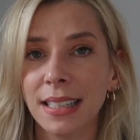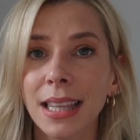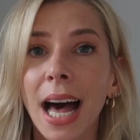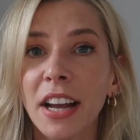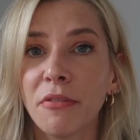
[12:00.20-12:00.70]
it's a
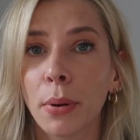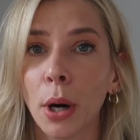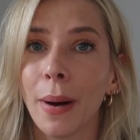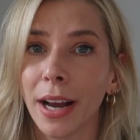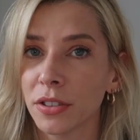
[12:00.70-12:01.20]
live
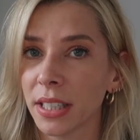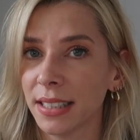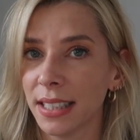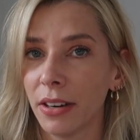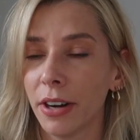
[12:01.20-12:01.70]

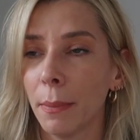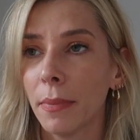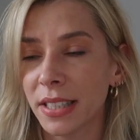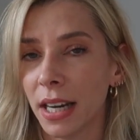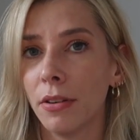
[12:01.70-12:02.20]
probiotic
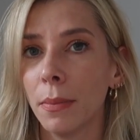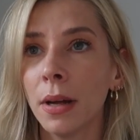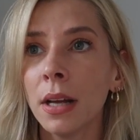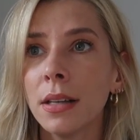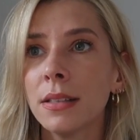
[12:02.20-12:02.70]
serum.
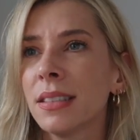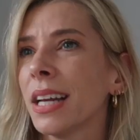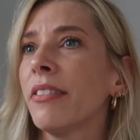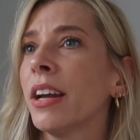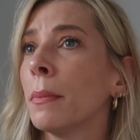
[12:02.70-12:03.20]

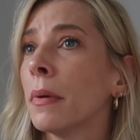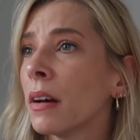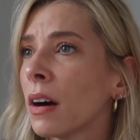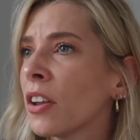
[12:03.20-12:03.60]
And